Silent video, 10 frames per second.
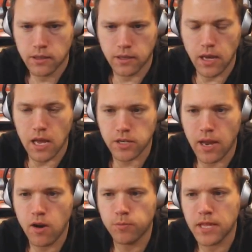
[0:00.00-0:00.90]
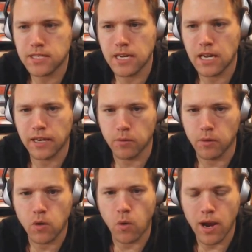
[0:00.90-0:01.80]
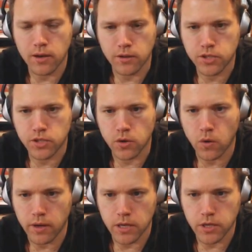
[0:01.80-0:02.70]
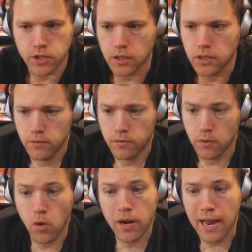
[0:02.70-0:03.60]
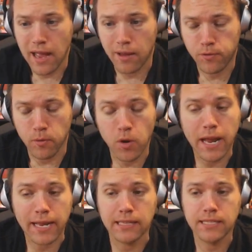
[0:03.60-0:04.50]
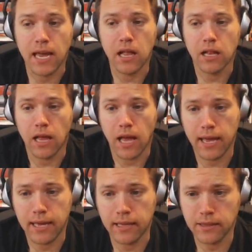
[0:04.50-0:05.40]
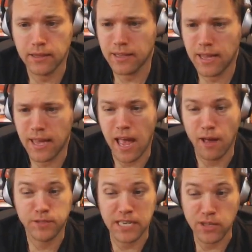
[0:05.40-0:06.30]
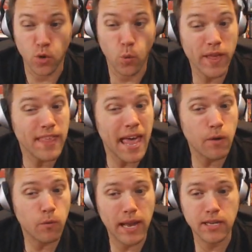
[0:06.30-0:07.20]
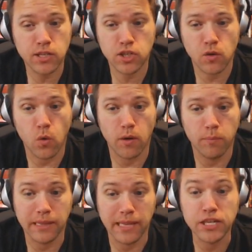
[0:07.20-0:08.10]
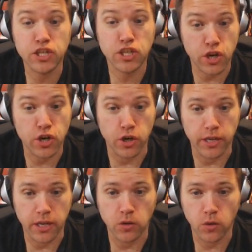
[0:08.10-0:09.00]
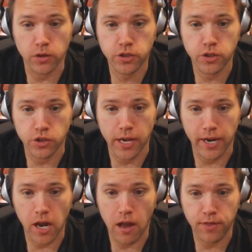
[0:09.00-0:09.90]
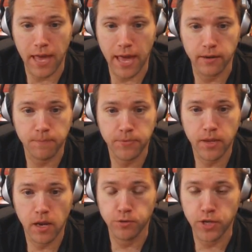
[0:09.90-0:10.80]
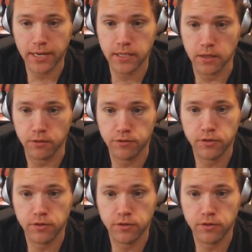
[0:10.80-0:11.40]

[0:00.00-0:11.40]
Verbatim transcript: Gosh, I hope that's not like a required story mission. From what I can tell, I have to either win that race or place third in order to check off that objective.